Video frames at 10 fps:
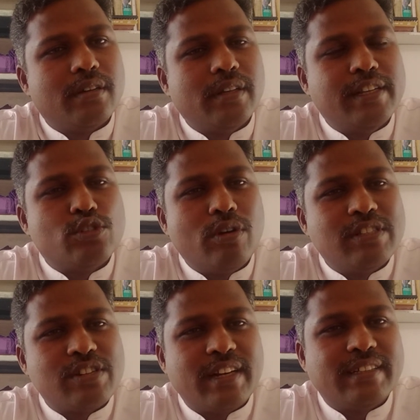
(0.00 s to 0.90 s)
That is called
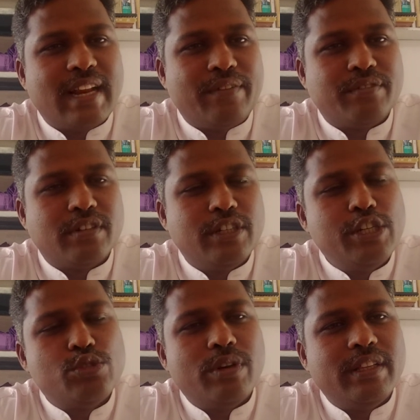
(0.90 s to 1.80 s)
strut graft.
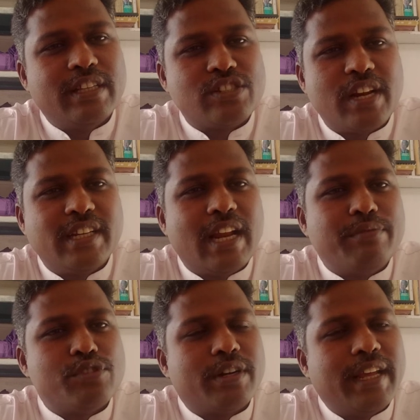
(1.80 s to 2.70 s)
Usually the strut
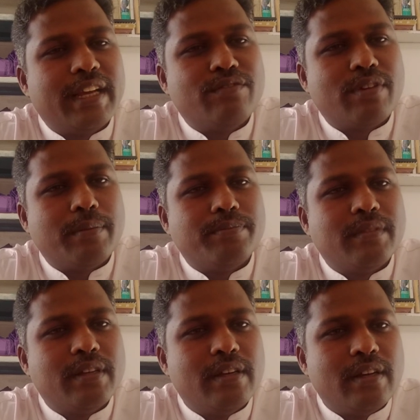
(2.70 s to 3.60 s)
grafts are taken from
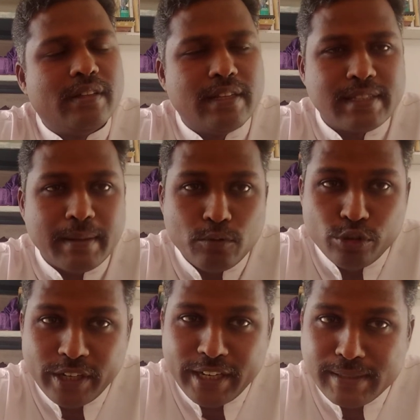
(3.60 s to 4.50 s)
the
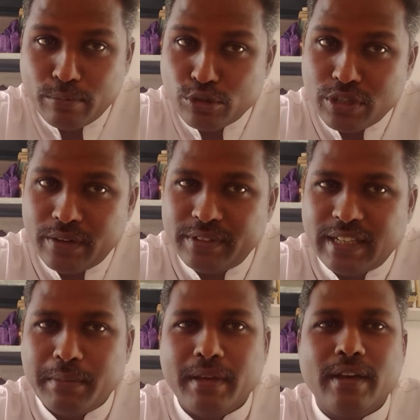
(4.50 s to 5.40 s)
subcutaneous portion of the
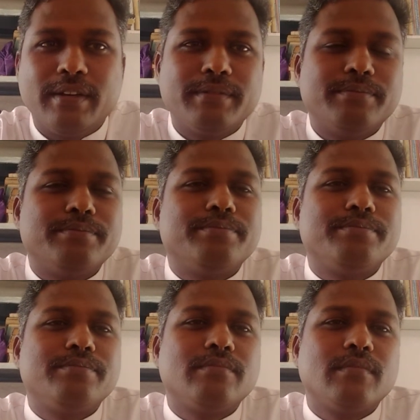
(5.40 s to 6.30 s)
tibia
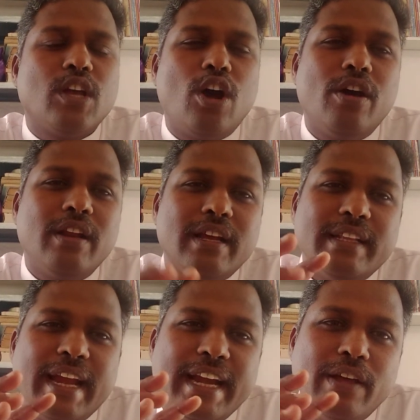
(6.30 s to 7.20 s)
or
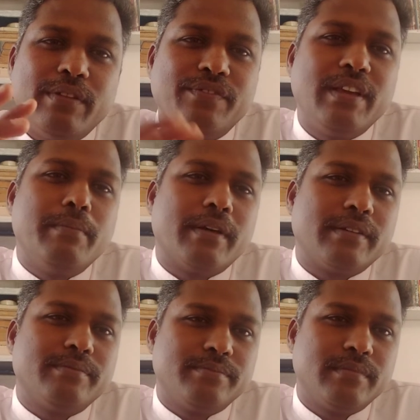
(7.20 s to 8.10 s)
the head of the femur.
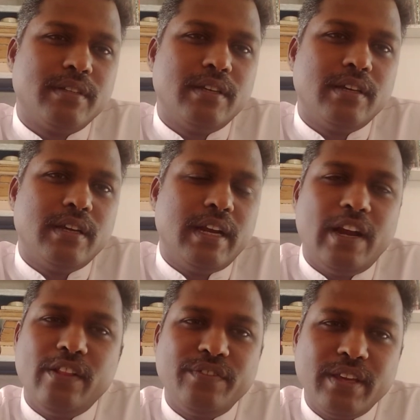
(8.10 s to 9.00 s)
Head
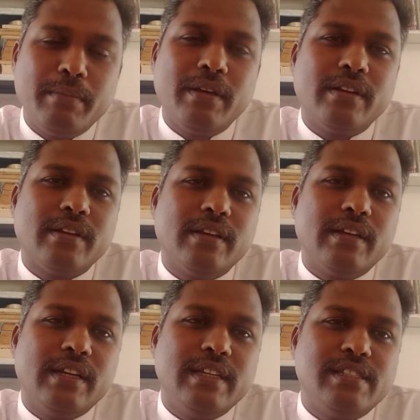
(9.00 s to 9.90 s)
of the femur
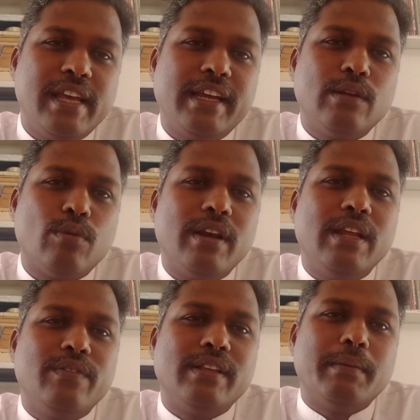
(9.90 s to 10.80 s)
is taken
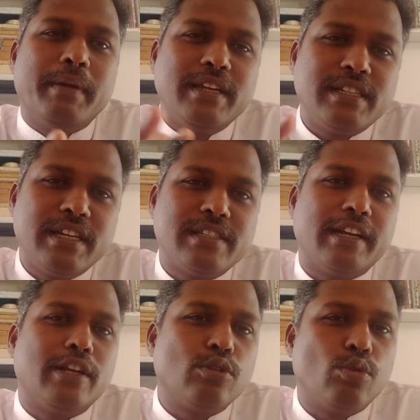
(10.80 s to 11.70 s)
only when the patient is
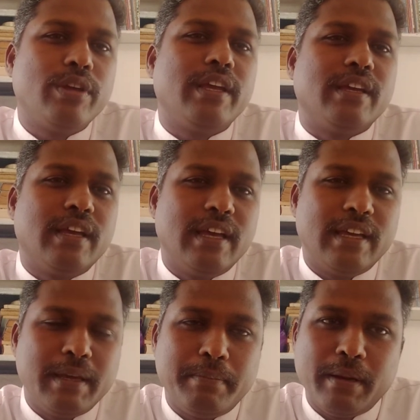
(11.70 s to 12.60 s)
undergoing a
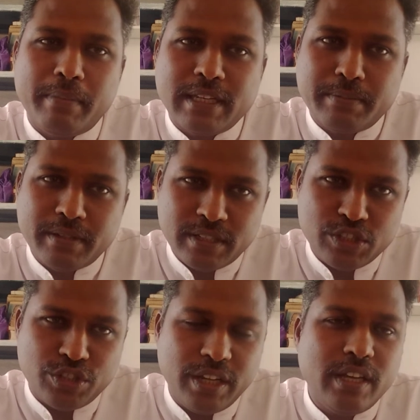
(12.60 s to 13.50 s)
hip replacement
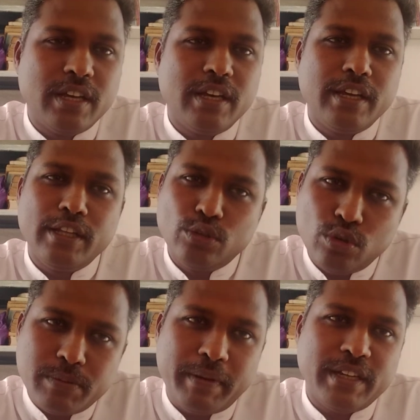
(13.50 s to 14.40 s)
surgery. In
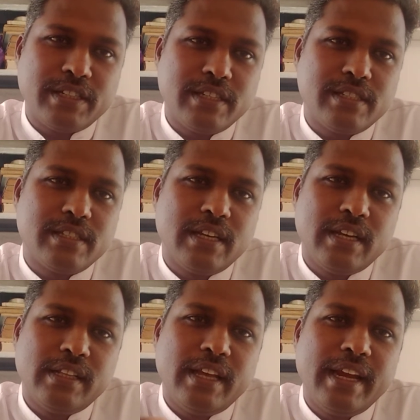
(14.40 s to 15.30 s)
those patients,
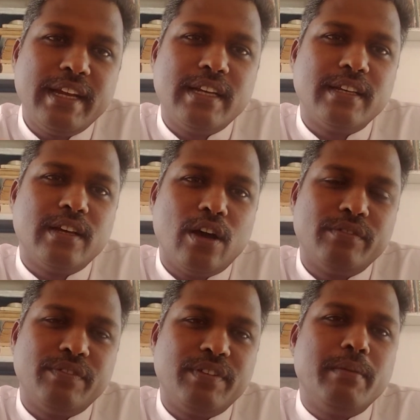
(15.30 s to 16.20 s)
the head of
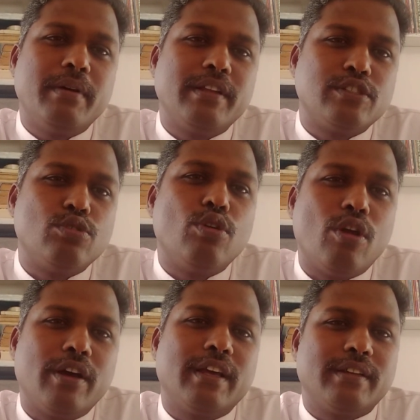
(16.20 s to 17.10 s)
the femur is no
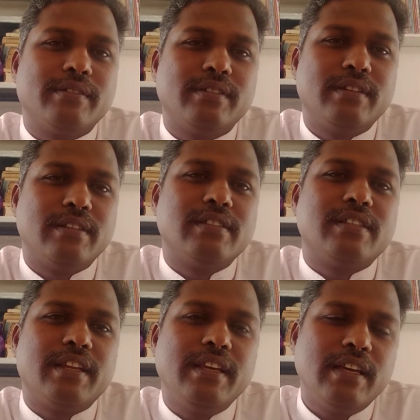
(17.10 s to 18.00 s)
longer
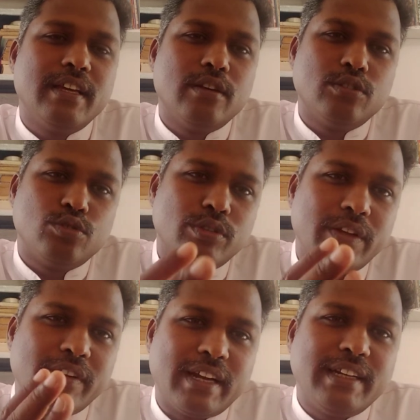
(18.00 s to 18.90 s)
necessary, so they
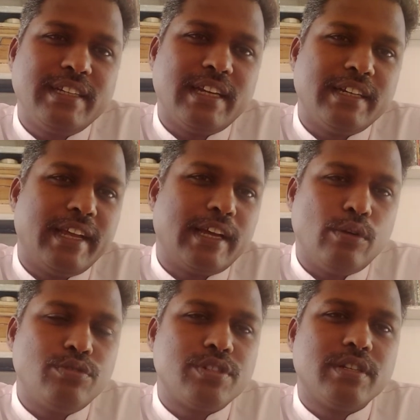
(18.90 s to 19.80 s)
will cut it and take
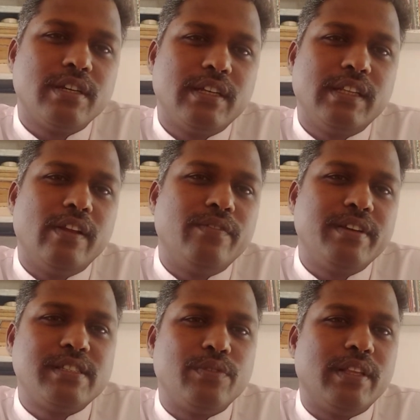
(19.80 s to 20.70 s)
out. They will
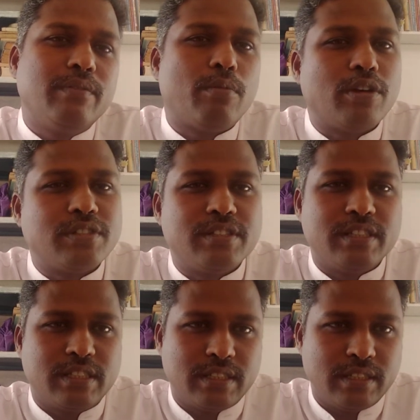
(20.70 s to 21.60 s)
fix it with the
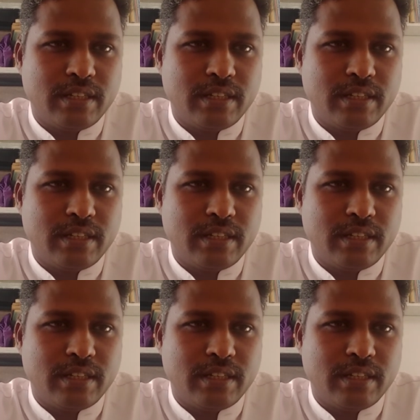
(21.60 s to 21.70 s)
prosthesis.